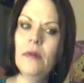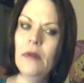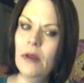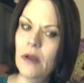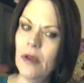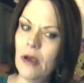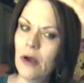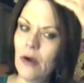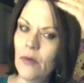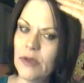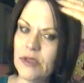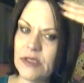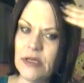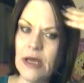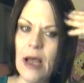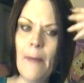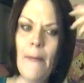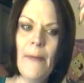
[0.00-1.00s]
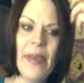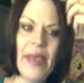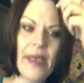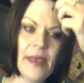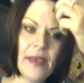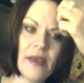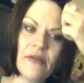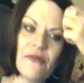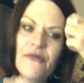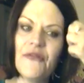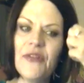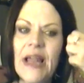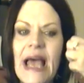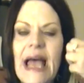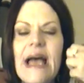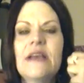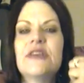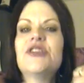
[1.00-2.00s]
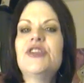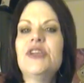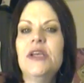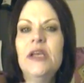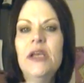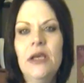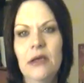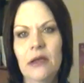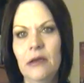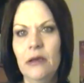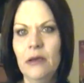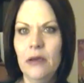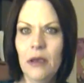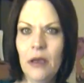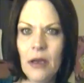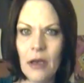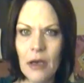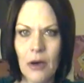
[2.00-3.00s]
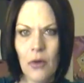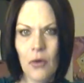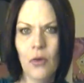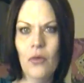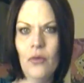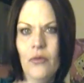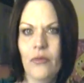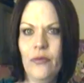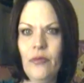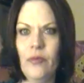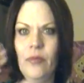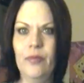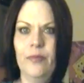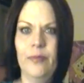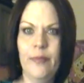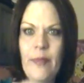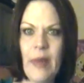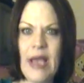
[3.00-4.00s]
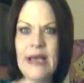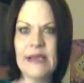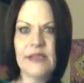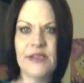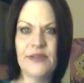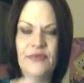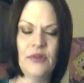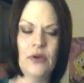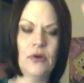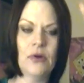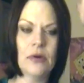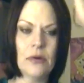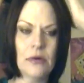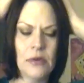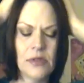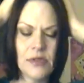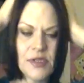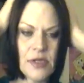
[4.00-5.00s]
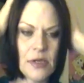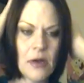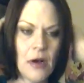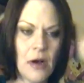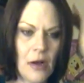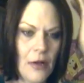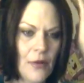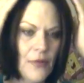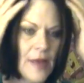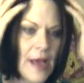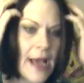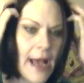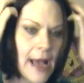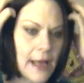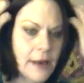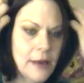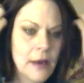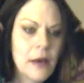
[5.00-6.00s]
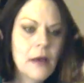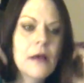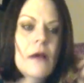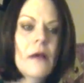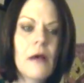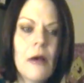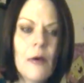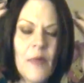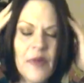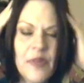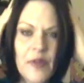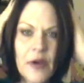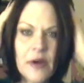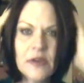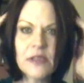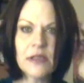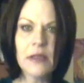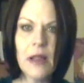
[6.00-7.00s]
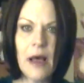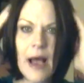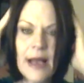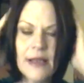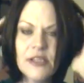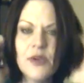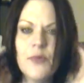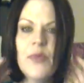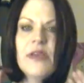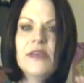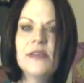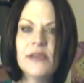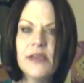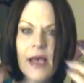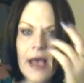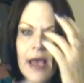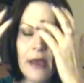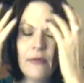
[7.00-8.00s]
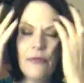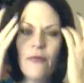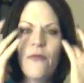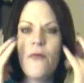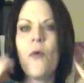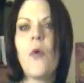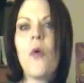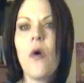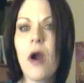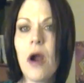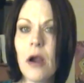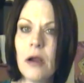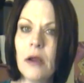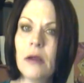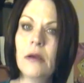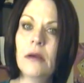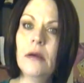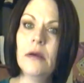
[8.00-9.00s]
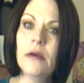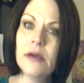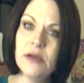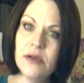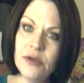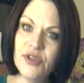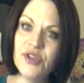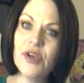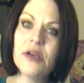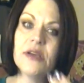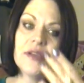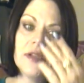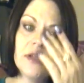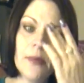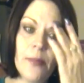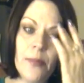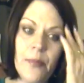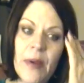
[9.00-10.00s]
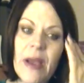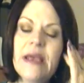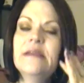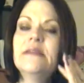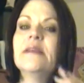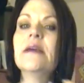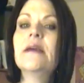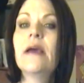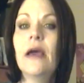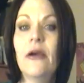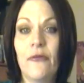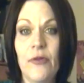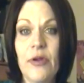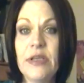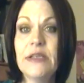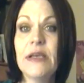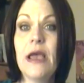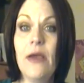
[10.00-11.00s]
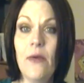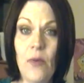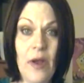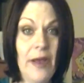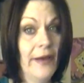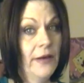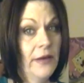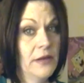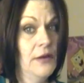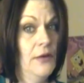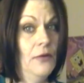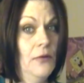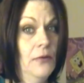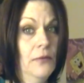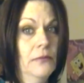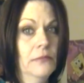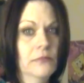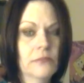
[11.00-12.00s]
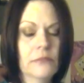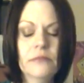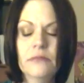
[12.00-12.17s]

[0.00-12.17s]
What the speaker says: You know, it's not big and flashy and, you know, massive curls and all that. But there's a lot to be said for just a basic everyday wig too.